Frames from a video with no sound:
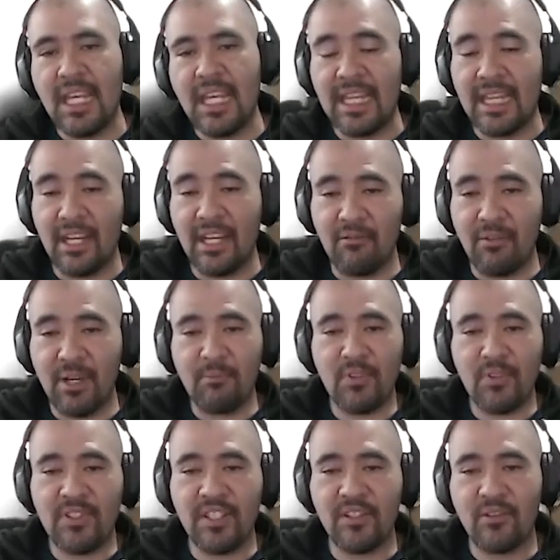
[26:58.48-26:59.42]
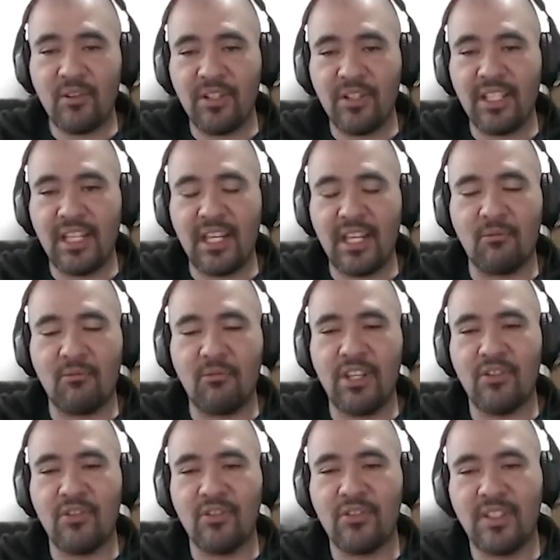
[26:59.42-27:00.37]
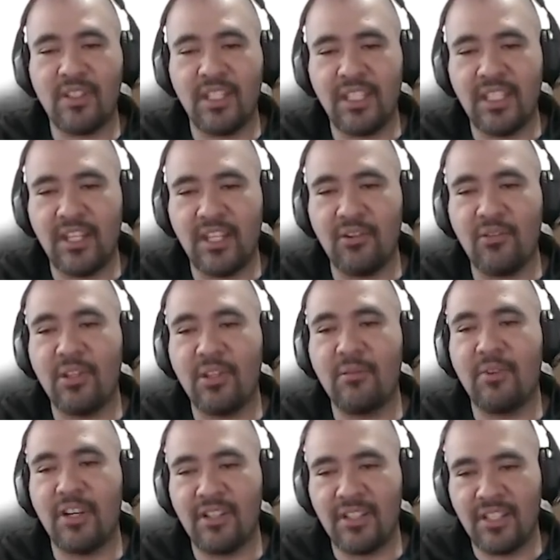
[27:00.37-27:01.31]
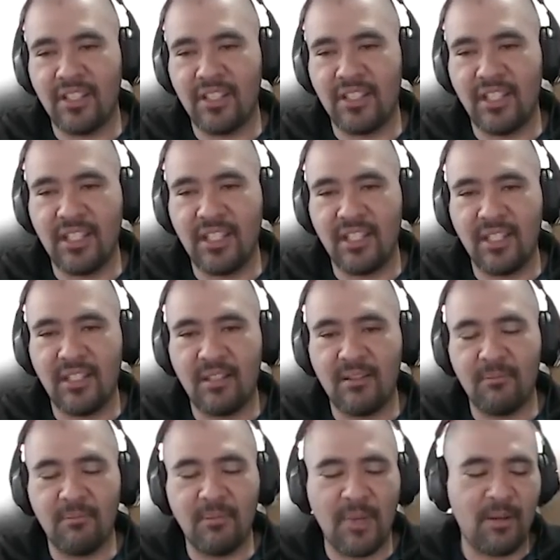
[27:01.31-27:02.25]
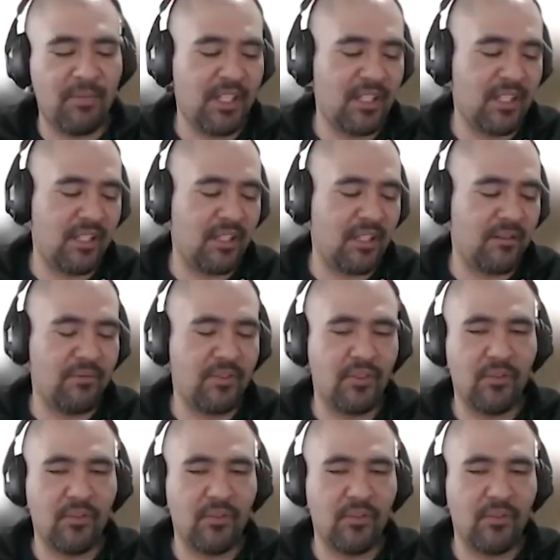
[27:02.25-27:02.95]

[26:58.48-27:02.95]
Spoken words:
The repository that we use in the university, maybe if